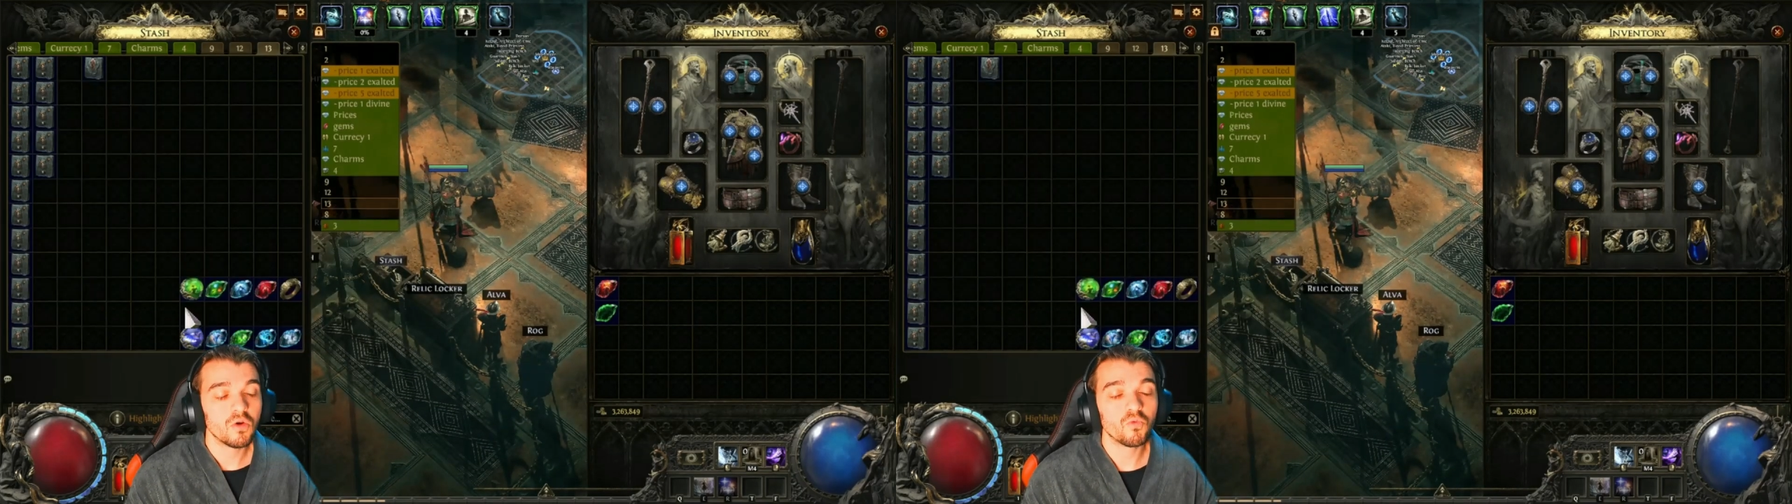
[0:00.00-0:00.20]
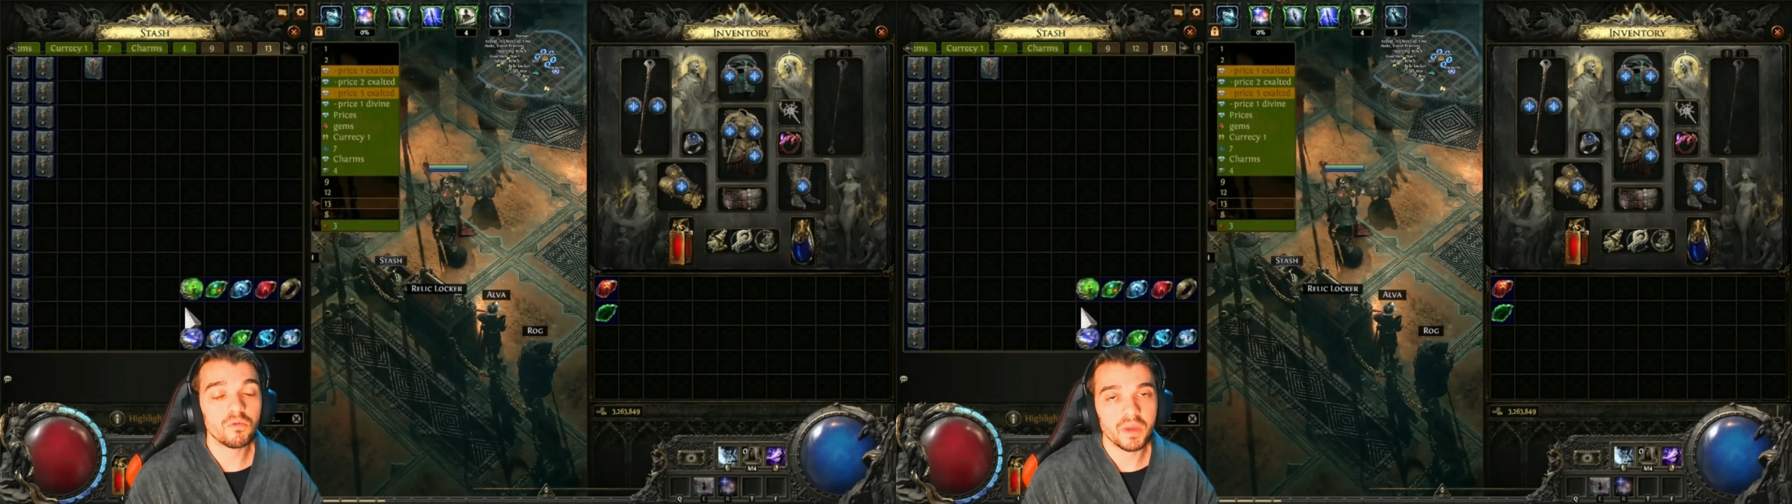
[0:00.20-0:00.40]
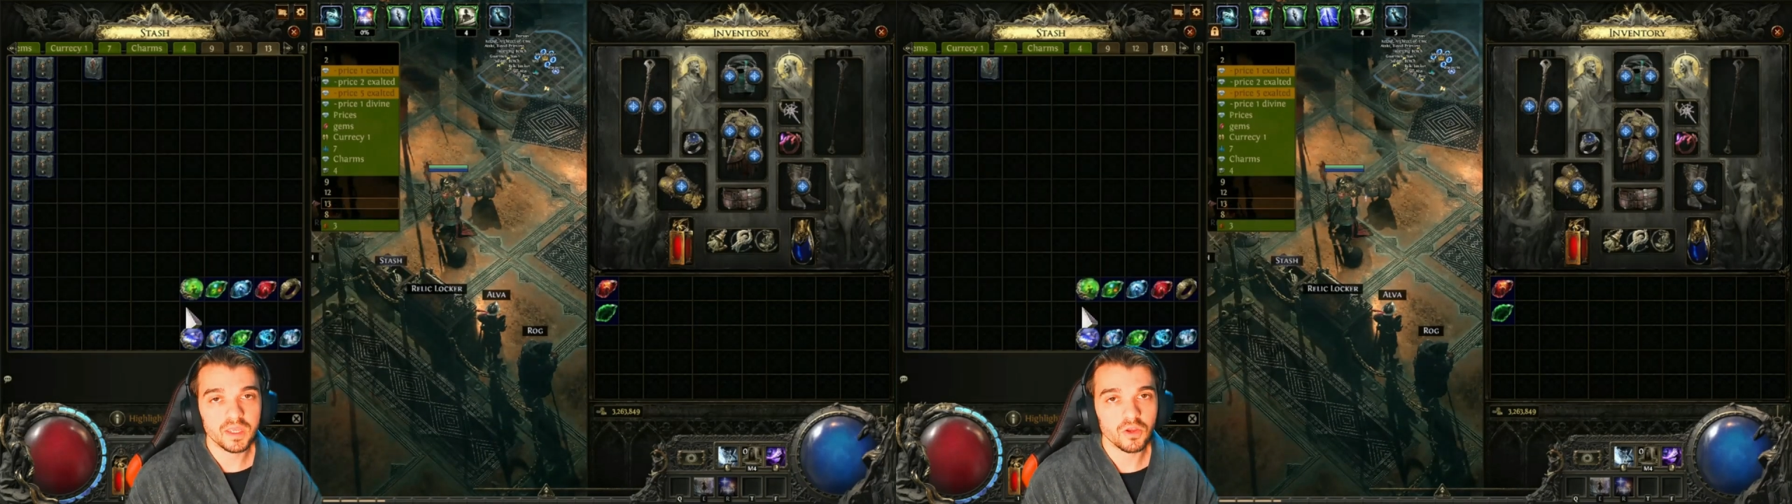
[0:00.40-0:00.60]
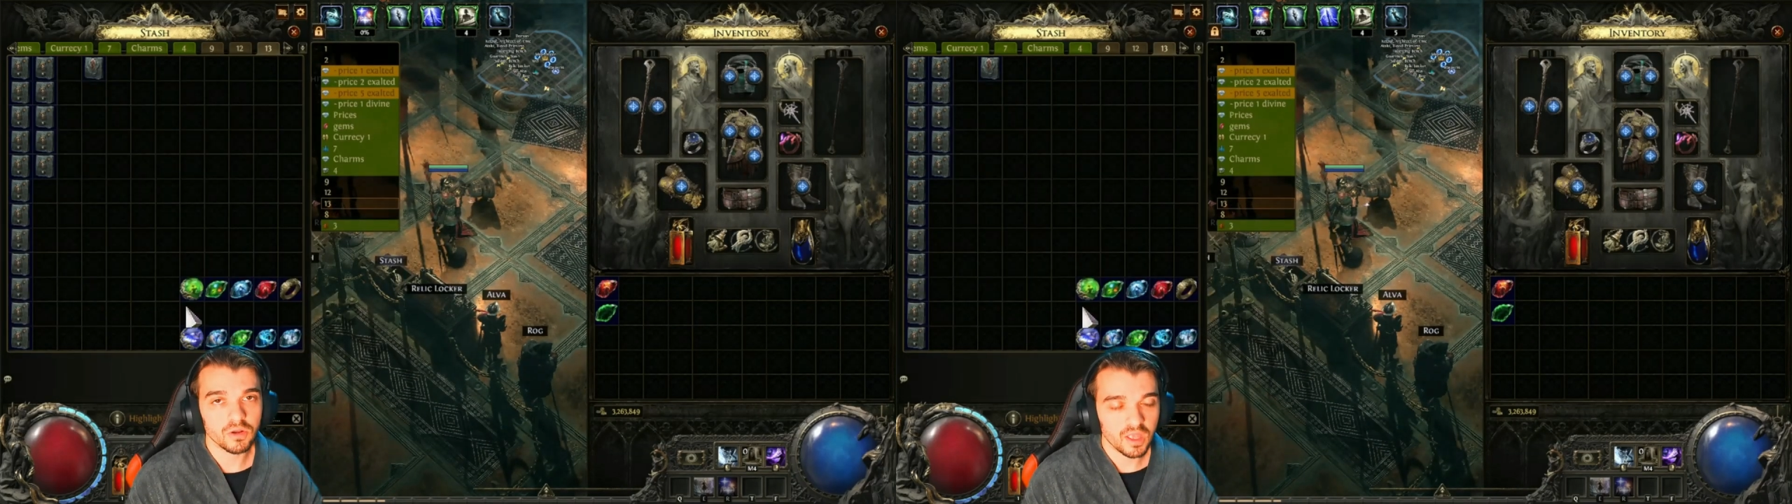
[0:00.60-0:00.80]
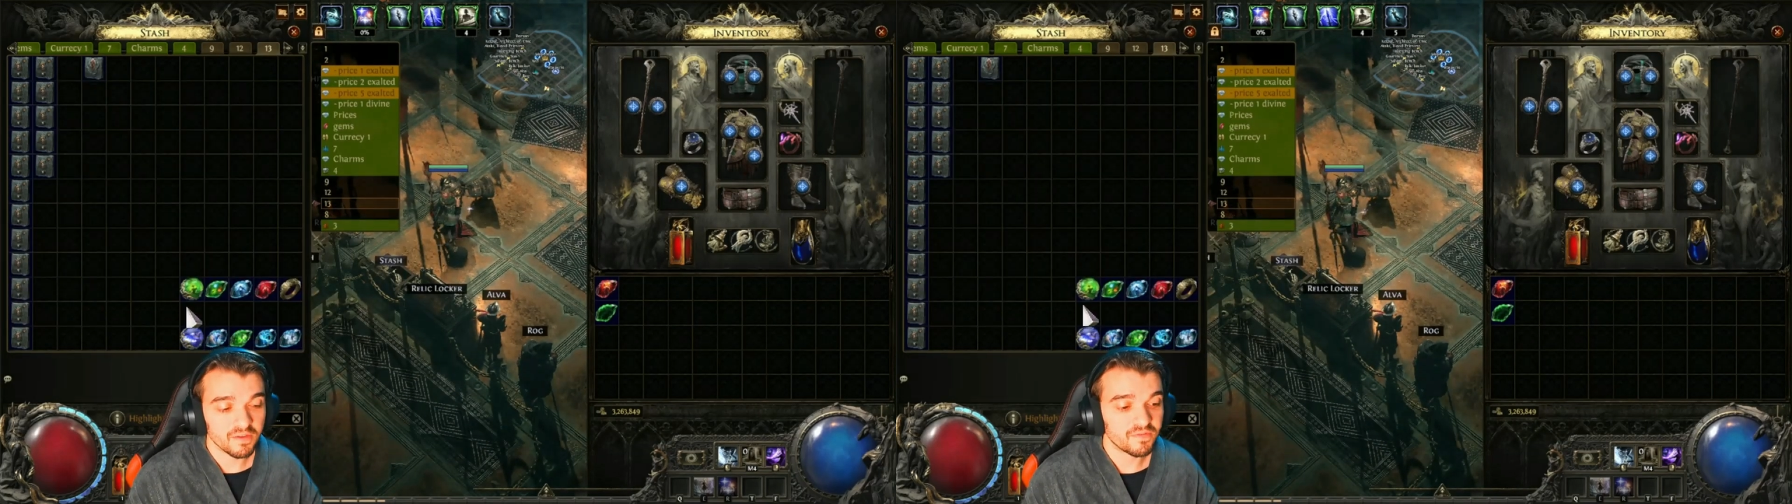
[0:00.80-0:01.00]
will make
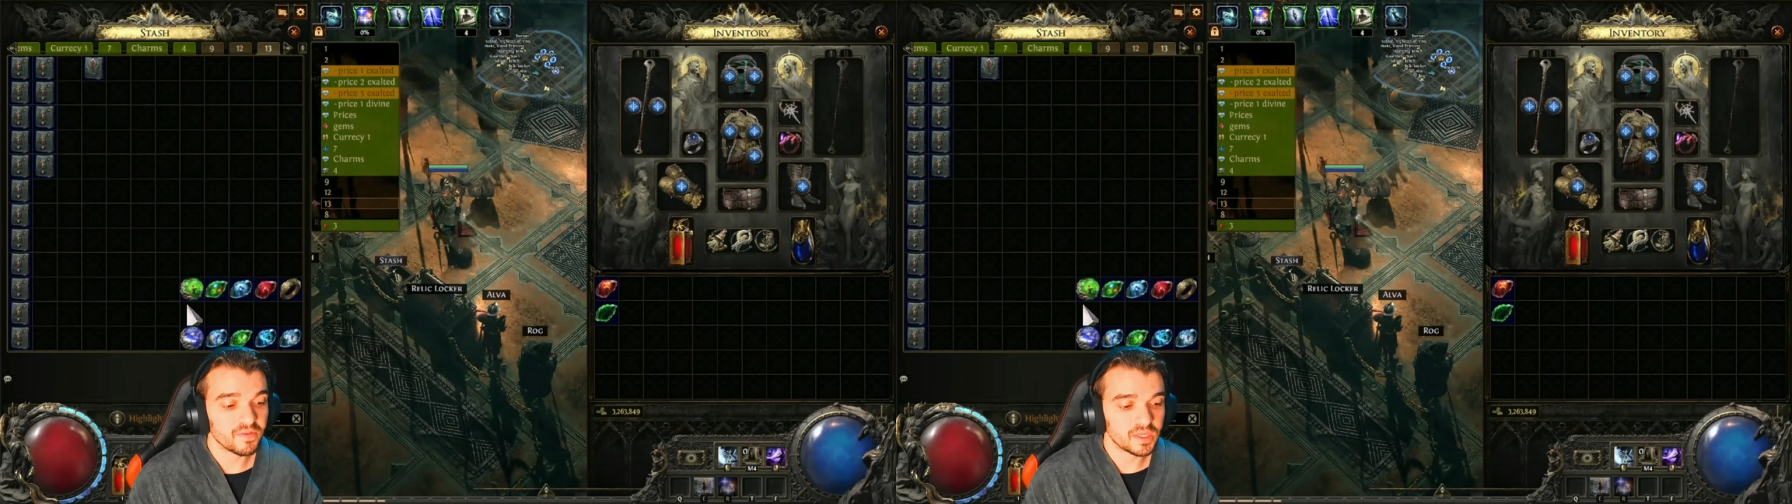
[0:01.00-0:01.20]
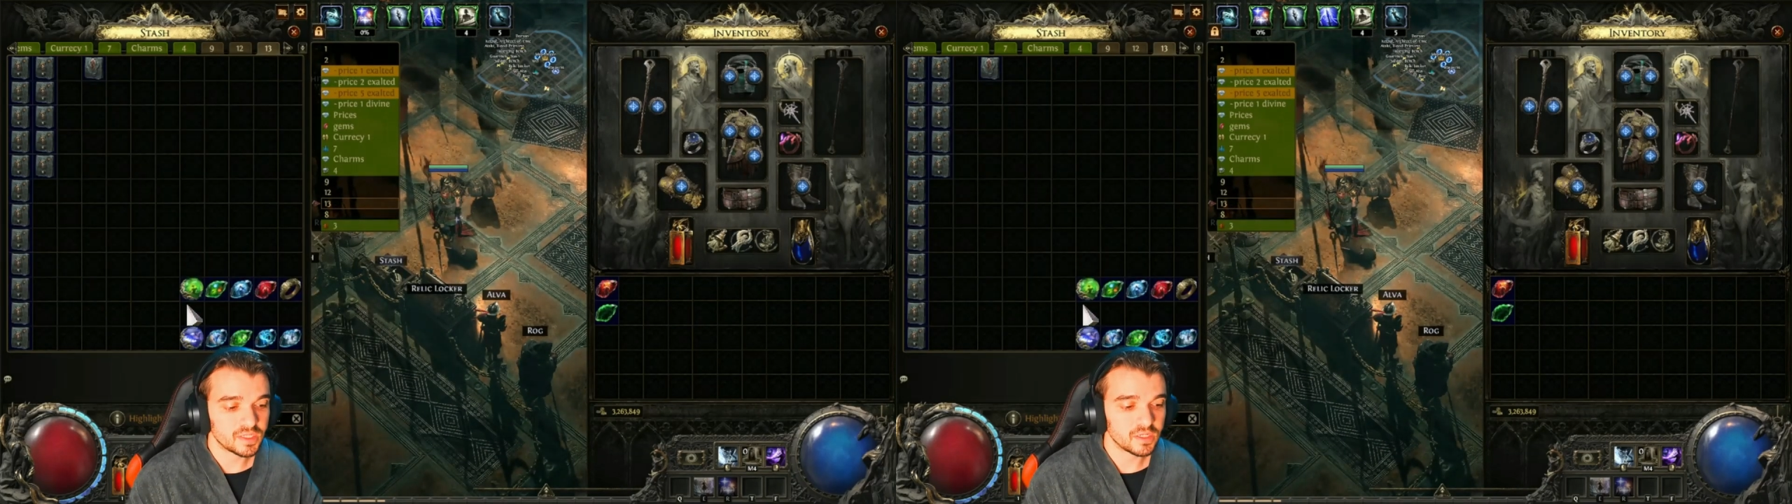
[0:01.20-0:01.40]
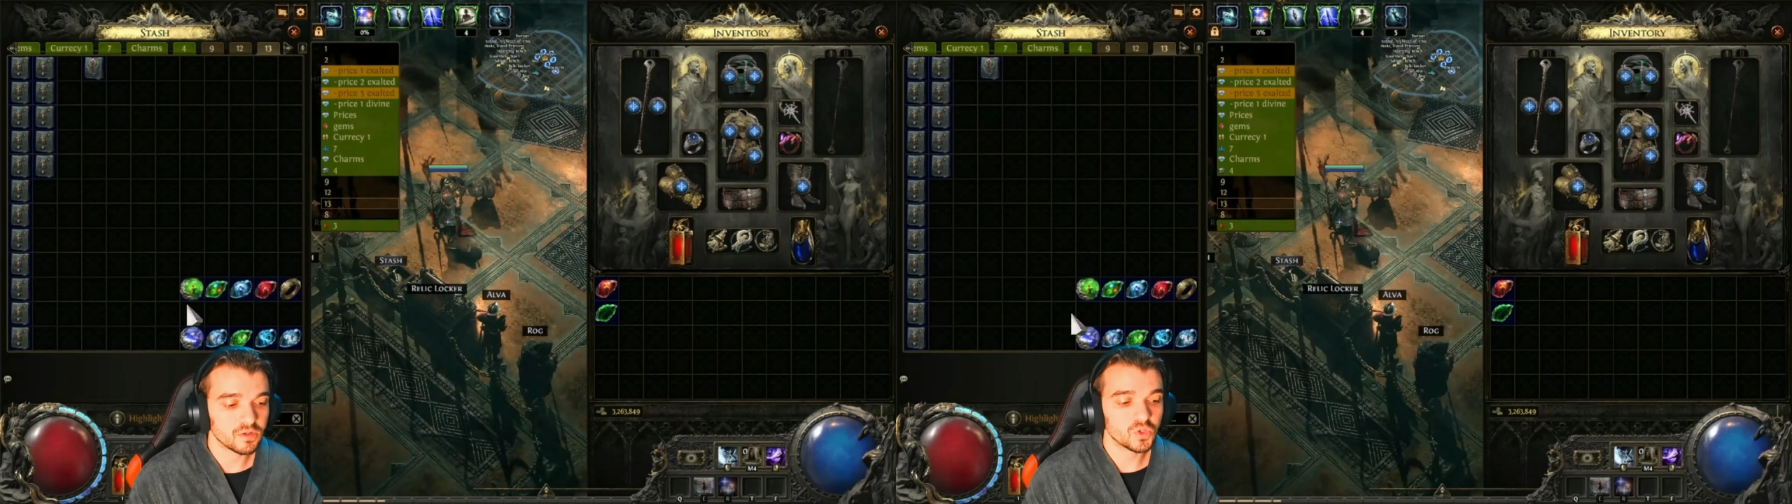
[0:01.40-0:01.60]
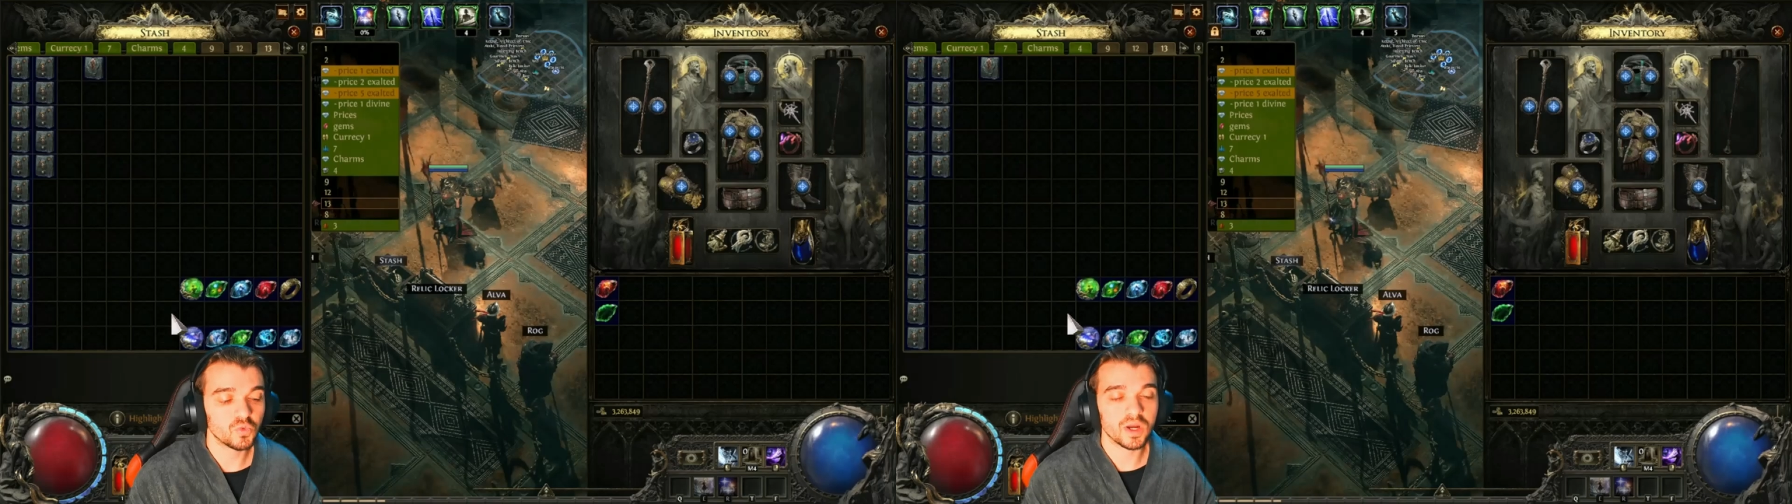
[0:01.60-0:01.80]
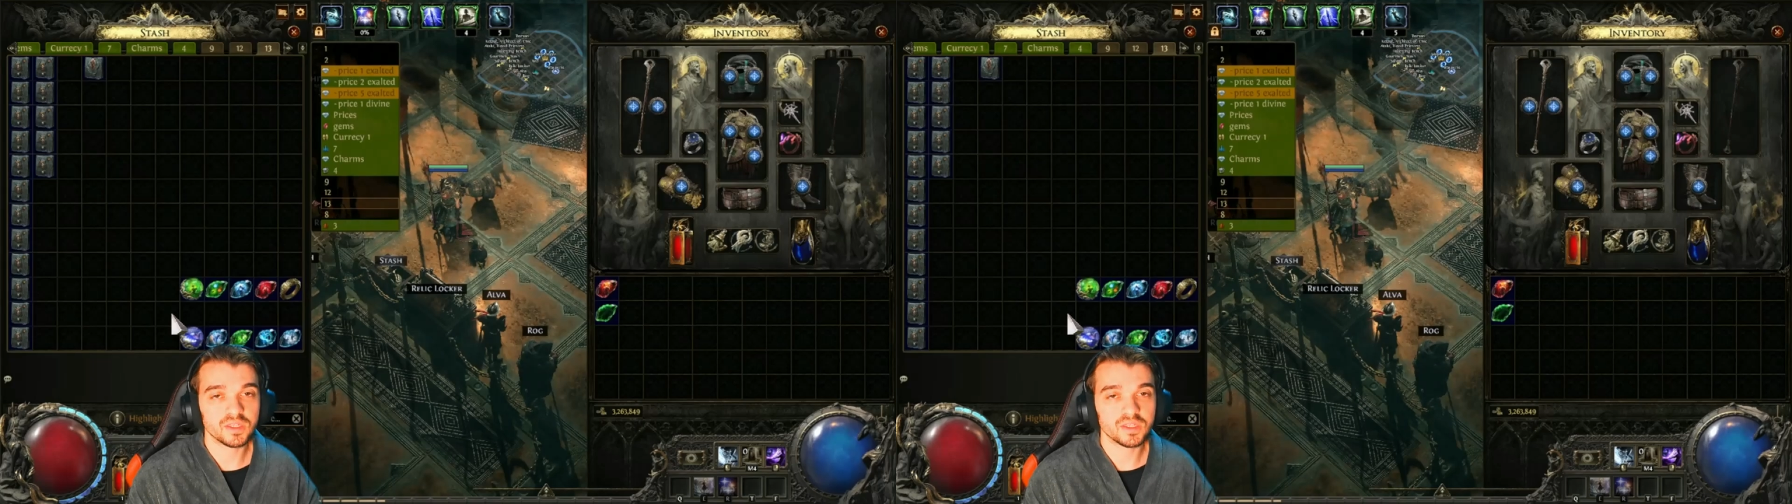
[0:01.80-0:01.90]
your life easier to